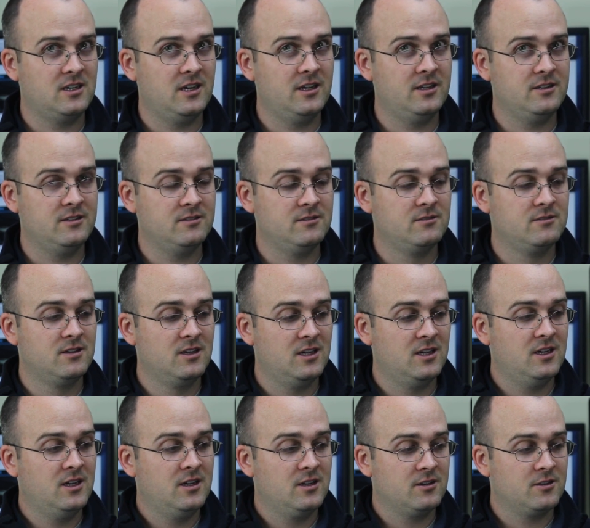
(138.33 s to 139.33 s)
and
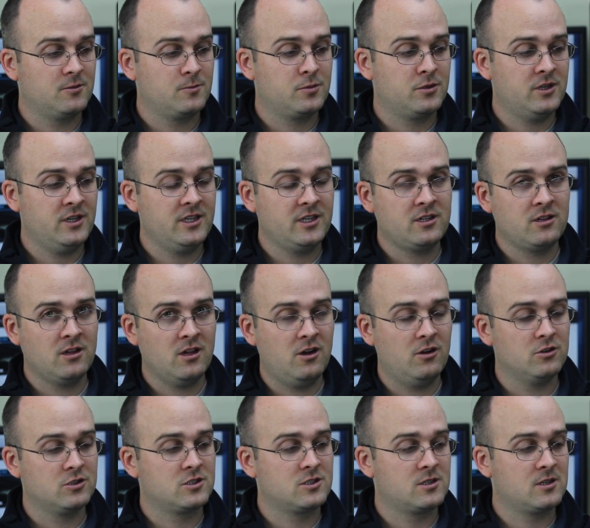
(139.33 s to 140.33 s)
they're pretty
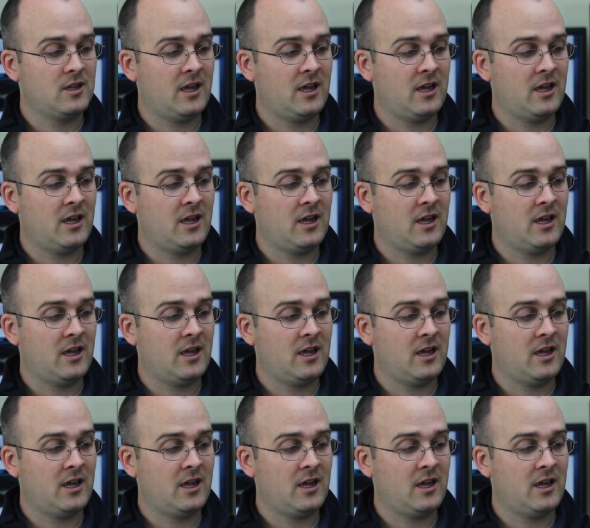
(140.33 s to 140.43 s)
close.